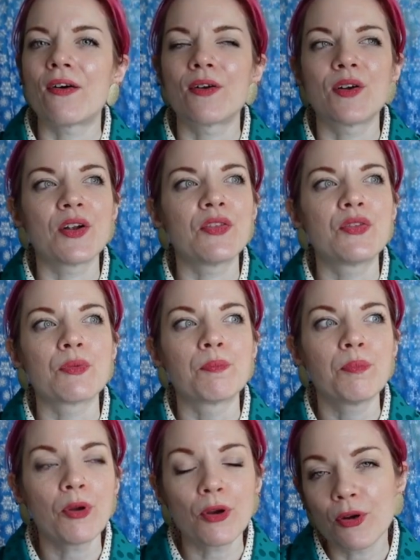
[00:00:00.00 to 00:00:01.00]
are the
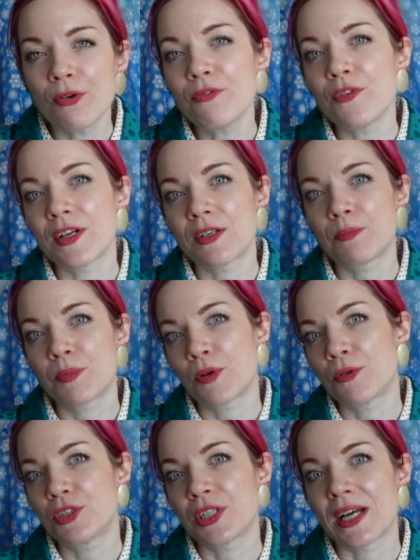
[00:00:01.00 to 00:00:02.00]
perfect
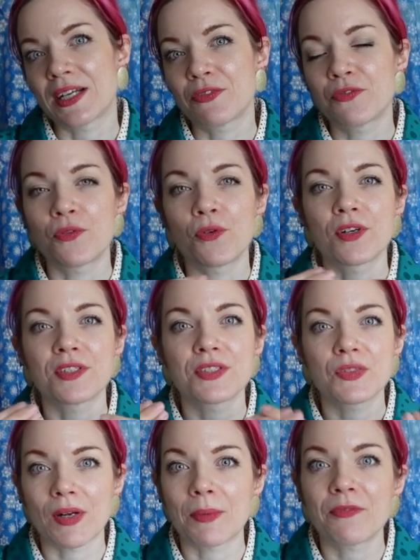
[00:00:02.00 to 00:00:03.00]
project for
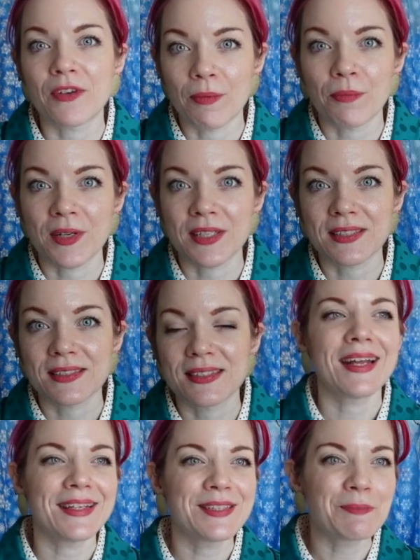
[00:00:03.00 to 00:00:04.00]
scrap fabrics.
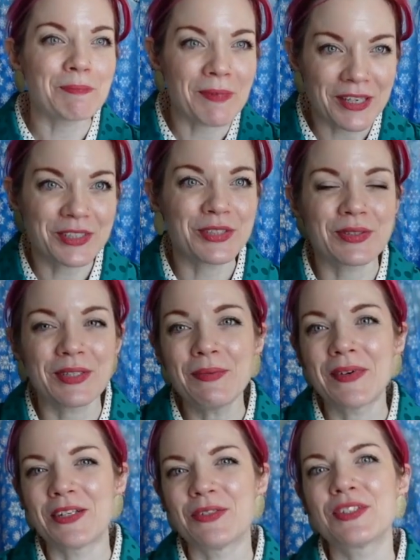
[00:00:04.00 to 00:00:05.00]
Especially
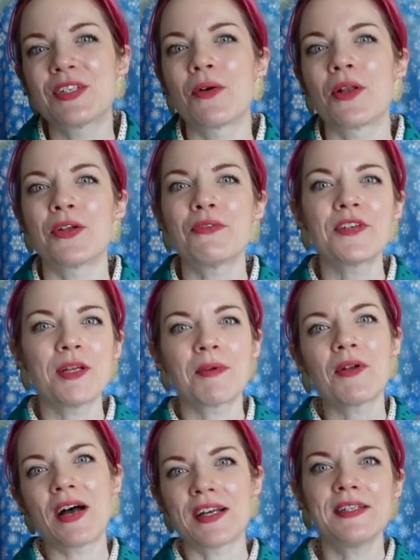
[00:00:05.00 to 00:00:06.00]
when you sew a lot of
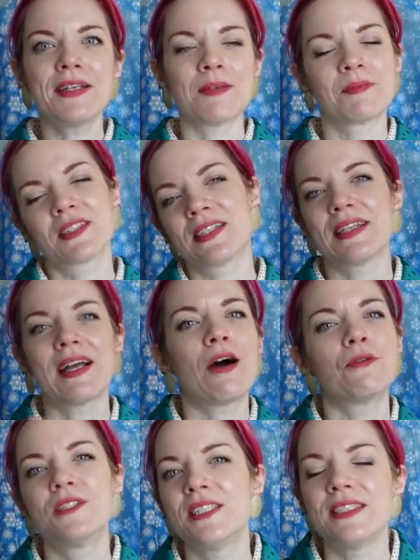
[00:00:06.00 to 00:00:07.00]
kimono items like
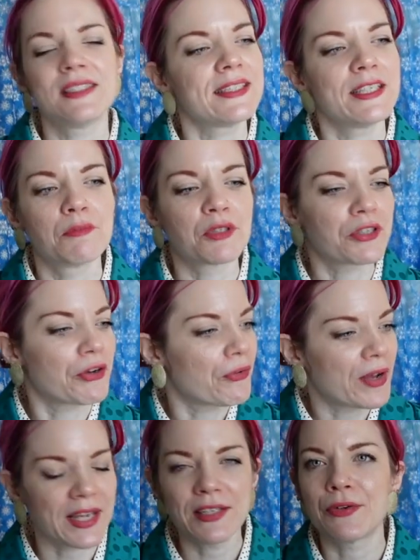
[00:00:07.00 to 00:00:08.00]
haori, kimono,
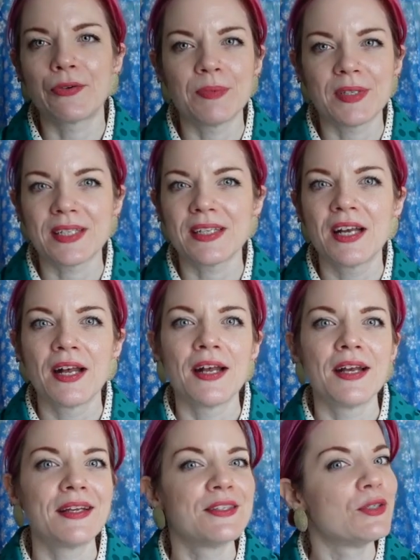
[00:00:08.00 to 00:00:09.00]
and obi.
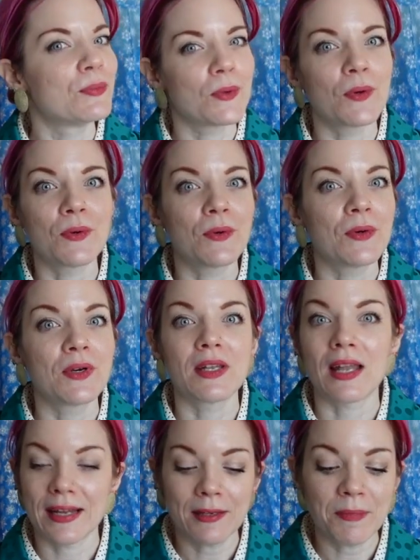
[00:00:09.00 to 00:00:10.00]
You will,
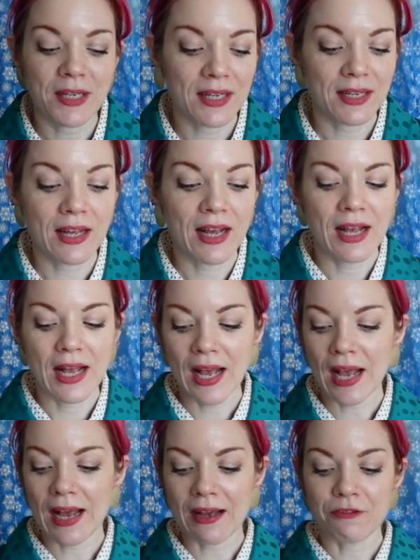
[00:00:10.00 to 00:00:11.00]
like me,
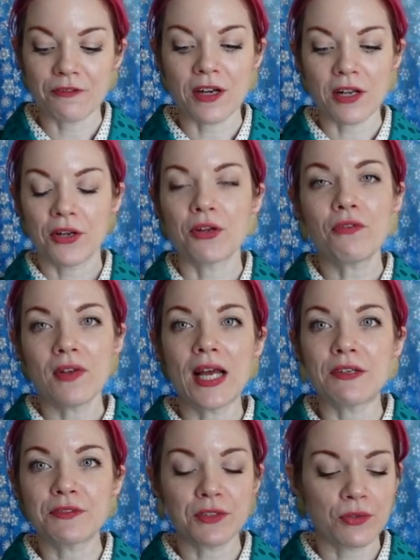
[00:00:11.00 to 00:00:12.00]
have a lot of
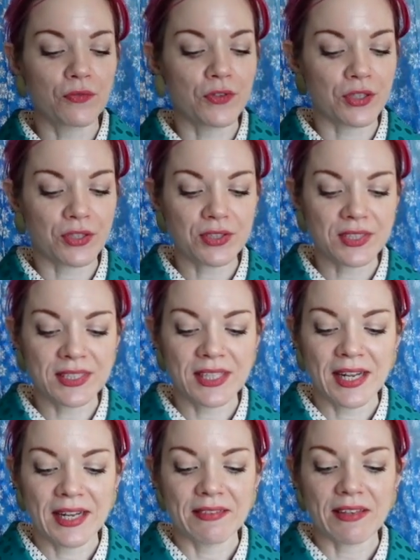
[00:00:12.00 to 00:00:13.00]
leftovers
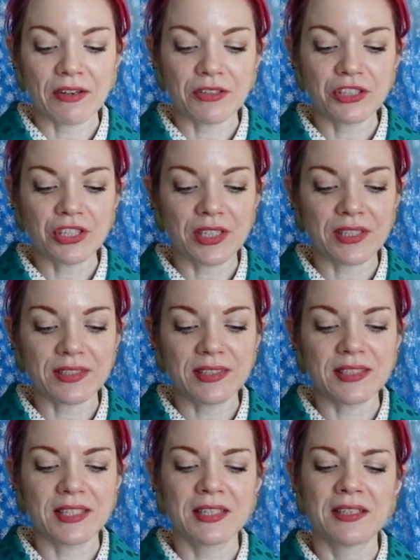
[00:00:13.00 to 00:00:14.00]
that are
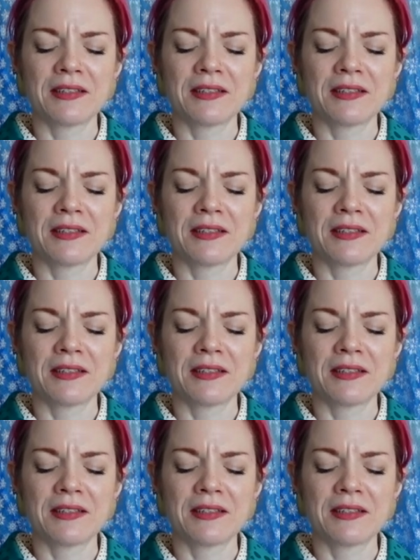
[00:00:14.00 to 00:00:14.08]
just